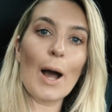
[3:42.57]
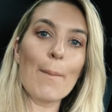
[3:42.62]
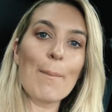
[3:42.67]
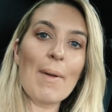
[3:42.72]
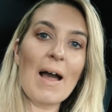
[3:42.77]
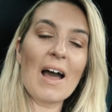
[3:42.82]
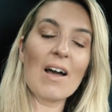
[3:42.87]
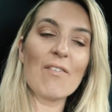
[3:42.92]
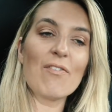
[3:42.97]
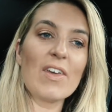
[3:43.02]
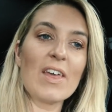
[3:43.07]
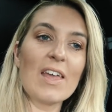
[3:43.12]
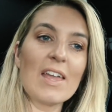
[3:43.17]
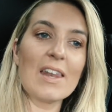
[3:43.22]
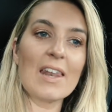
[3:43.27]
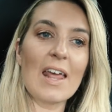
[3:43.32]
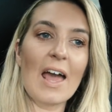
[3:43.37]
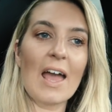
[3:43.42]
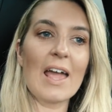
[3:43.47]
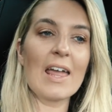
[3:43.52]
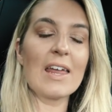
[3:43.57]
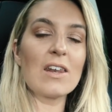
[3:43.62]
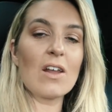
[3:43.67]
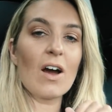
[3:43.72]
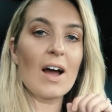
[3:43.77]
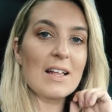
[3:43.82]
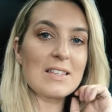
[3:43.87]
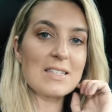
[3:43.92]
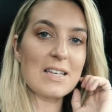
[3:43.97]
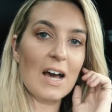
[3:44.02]
I'm having a
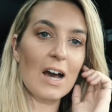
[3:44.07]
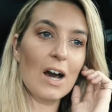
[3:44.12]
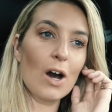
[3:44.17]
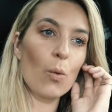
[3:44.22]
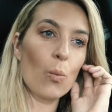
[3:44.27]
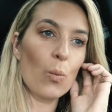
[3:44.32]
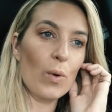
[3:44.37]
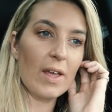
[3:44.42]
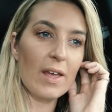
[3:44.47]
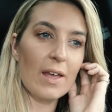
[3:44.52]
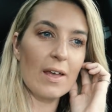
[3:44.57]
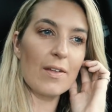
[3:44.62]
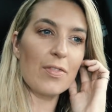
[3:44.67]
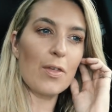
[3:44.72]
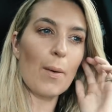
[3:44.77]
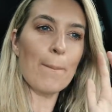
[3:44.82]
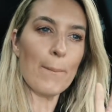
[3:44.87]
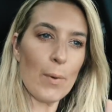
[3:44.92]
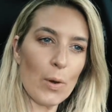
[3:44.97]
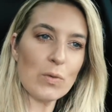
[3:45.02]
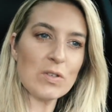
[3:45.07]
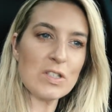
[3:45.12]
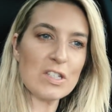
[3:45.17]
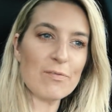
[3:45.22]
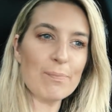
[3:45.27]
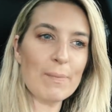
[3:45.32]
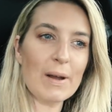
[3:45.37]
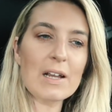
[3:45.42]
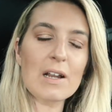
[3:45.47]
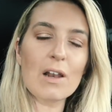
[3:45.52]
night out with most
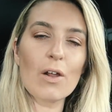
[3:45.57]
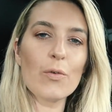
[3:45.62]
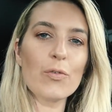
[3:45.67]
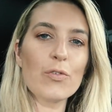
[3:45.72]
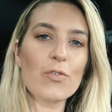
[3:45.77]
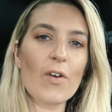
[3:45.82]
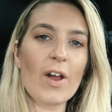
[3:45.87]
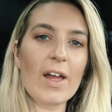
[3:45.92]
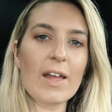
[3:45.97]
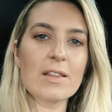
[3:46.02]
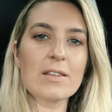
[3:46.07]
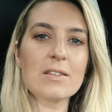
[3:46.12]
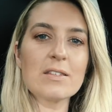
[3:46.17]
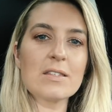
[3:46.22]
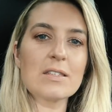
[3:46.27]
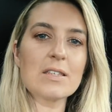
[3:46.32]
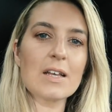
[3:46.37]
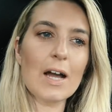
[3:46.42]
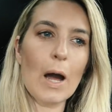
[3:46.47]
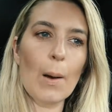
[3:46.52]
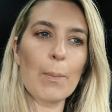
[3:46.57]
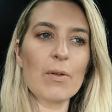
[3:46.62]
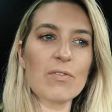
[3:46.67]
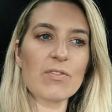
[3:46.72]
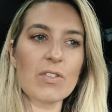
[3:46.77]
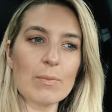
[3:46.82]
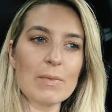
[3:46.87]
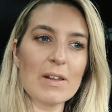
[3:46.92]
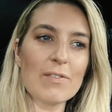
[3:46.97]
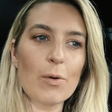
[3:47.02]
of my close friends. A couple
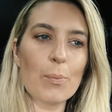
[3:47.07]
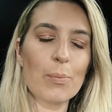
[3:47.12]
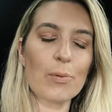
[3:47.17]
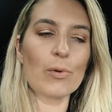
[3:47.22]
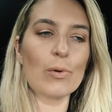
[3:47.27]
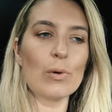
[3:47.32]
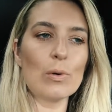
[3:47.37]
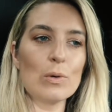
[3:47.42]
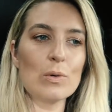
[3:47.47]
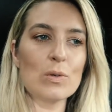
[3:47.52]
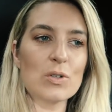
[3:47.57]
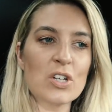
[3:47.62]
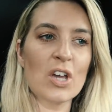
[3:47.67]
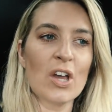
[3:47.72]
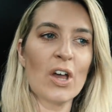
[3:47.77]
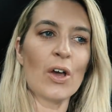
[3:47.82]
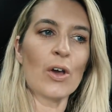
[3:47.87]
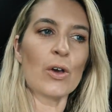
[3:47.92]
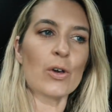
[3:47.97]
of them live abroad.